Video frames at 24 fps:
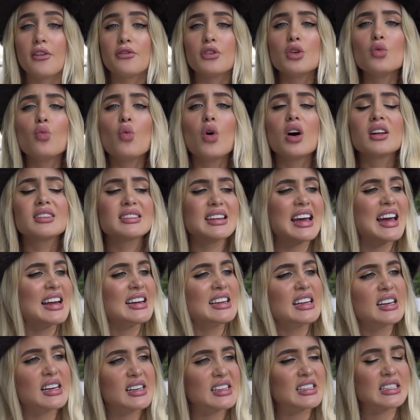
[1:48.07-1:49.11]
If you want
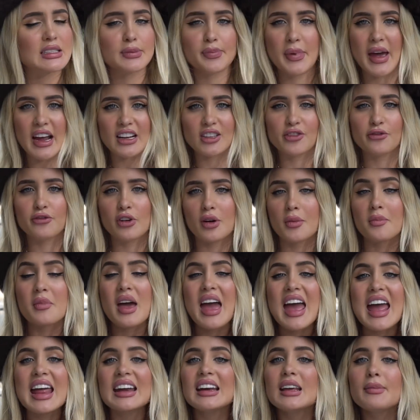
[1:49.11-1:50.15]
any respect from
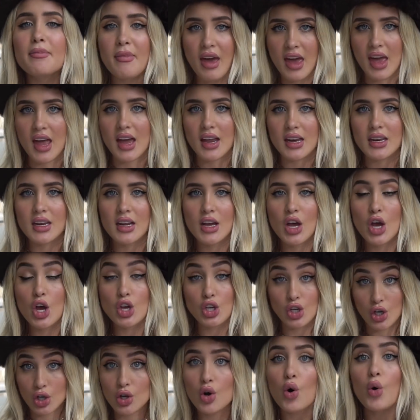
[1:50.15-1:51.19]
any man,
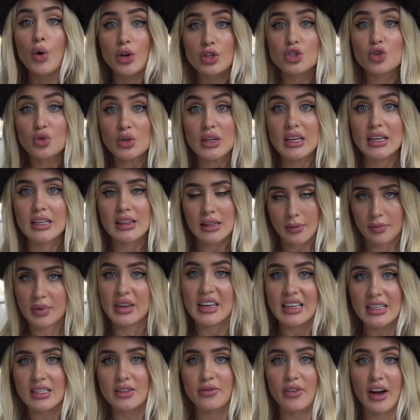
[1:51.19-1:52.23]
you're going to need the
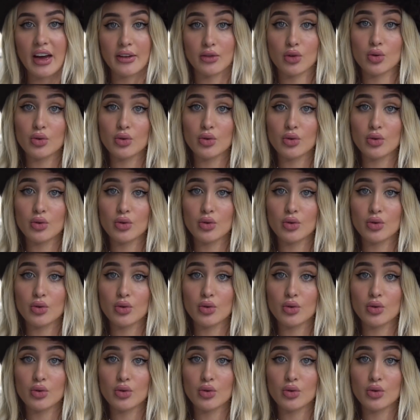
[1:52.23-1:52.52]
PS5